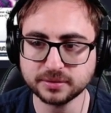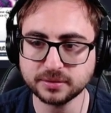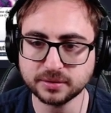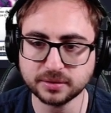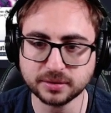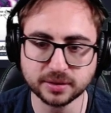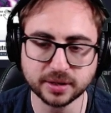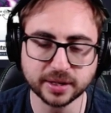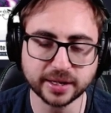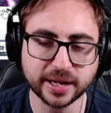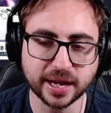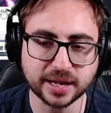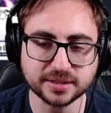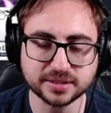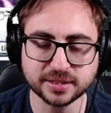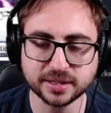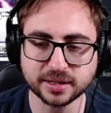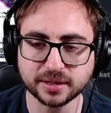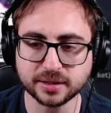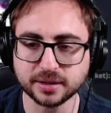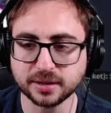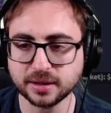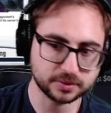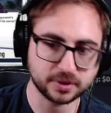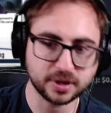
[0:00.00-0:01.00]
against it.
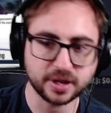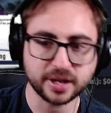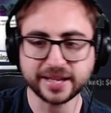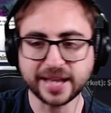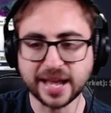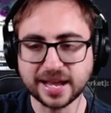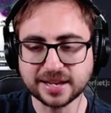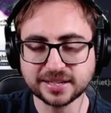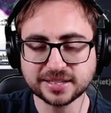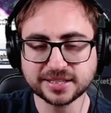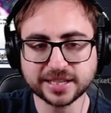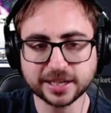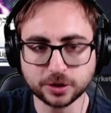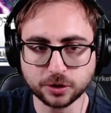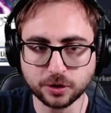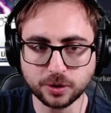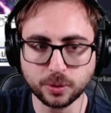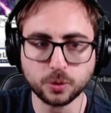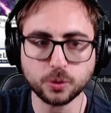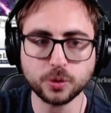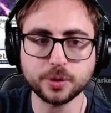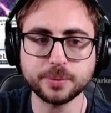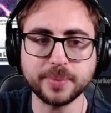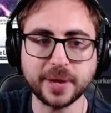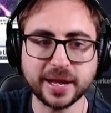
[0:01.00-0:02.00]
Yes, Sickle
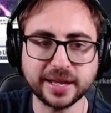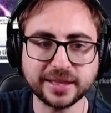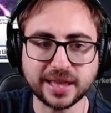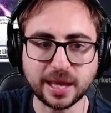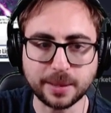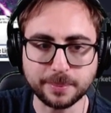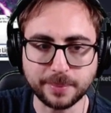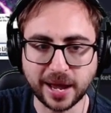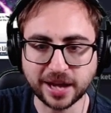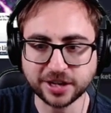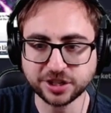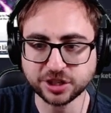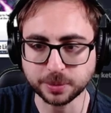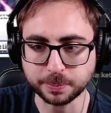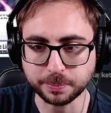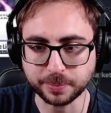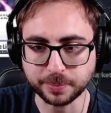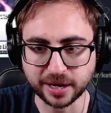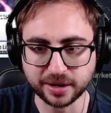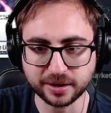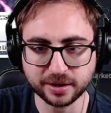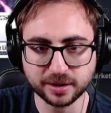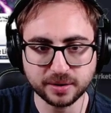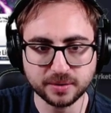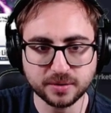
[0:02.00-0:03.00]
would make that matchup
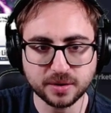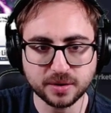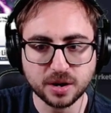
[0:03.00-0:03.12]
better,